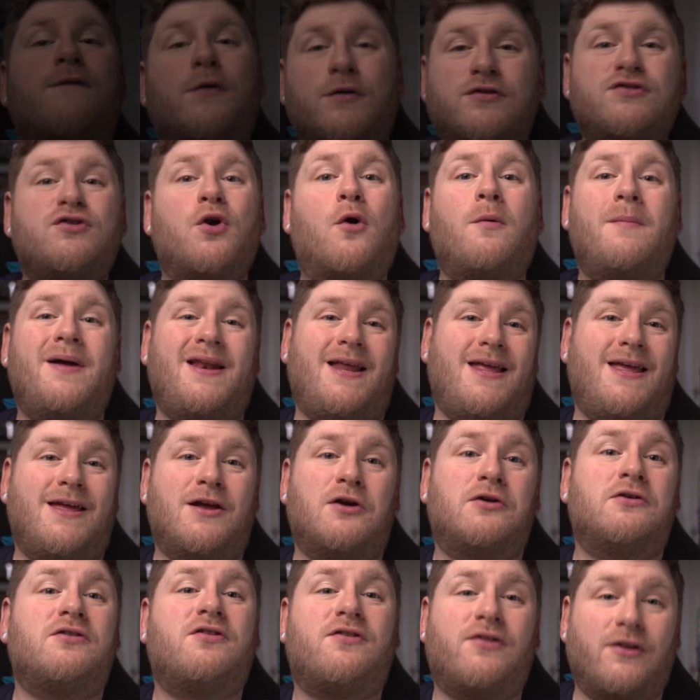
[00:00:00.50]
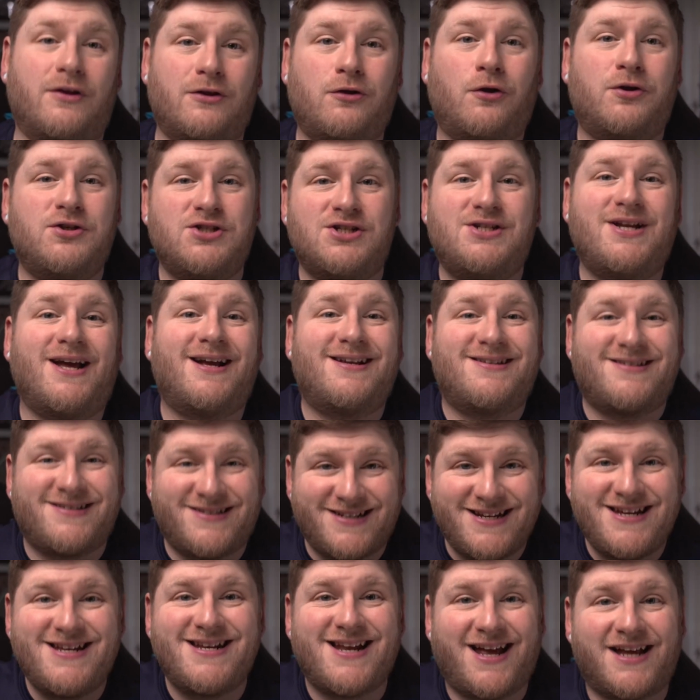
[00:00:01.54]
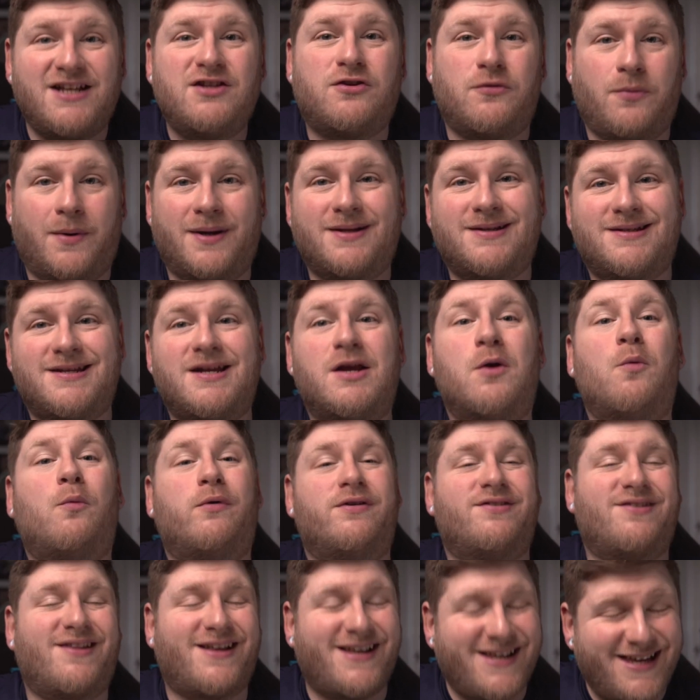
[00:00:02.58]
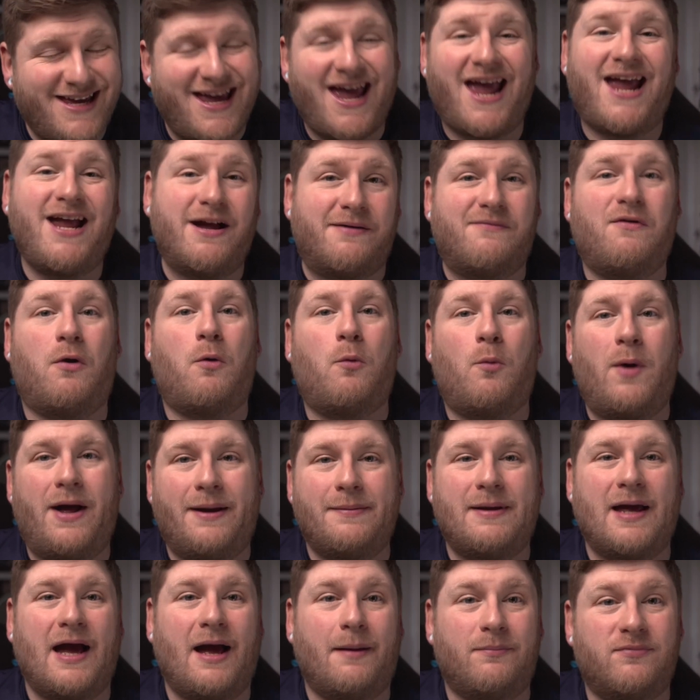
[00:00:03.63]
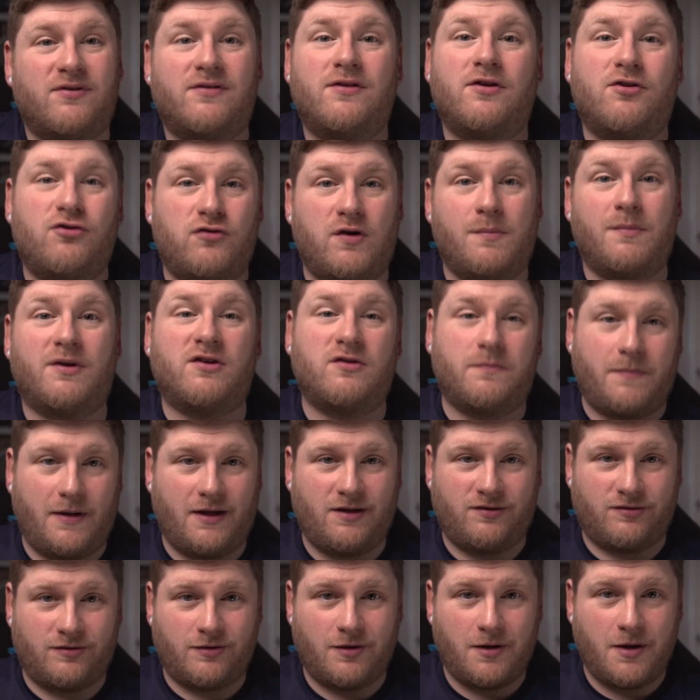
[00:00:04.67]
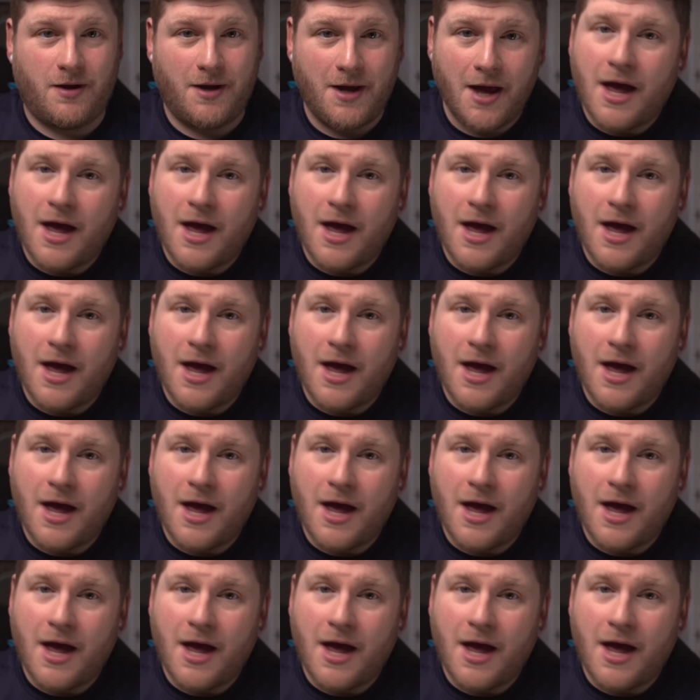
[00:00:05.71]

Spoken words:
For so many years, the Logitech C920 was the king of all webcams in the streaming space.